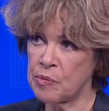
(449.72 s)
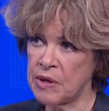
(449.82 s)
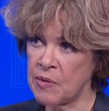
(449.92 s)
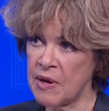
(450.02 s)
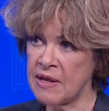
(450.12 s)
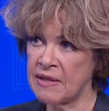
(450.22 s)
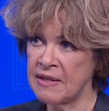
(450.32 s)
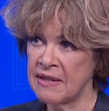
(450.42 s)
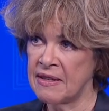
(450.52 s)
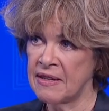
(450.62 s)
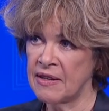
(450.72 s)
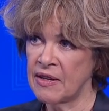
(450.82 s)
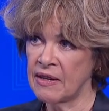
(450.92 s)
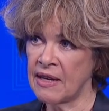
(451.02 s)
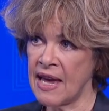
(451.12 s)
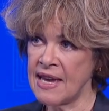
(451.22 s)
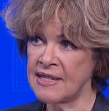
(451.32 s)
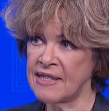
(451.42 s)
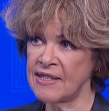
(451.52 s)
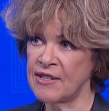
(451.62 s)
Bidwell? Yeah.
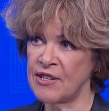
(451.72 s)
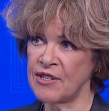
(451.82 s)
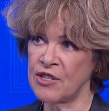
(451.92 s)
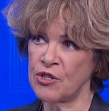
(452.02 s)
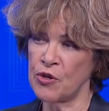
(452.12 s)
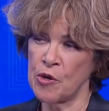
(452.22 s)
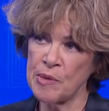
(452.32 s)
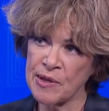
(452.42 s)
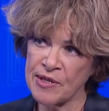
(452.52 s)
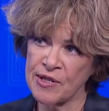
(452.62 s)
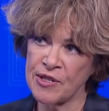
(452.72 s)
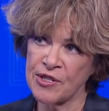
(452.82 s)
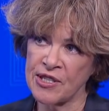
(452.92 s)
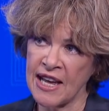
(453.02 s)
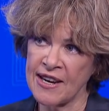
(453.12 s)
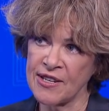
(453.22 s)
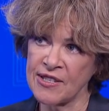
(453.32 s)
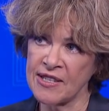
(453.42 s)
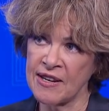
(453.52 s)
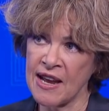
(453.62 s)
Case that right. determined the
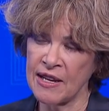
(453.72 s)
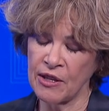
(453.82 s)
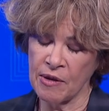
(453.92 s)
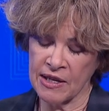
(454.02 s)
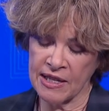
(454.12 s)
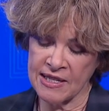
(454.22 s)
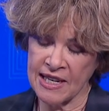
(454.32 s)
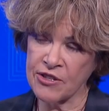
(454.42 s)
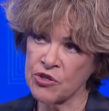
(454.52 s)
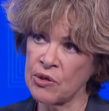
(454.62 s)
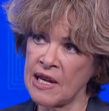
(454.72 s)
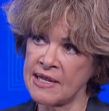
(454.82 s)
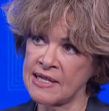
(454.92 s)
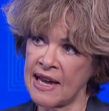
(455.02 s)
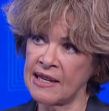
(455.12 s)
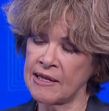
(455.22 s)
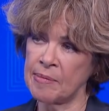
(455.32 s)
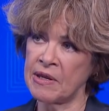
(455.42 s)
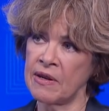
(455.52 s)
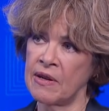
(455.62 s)
status and, and, the, and contextualize that a
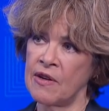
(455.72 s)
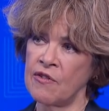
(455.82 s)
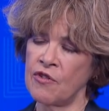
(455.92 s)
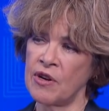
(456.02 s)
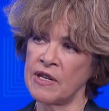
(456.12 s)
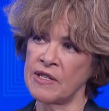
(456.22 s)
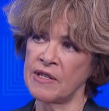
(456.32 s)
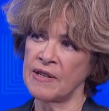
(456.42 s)
little bit for us?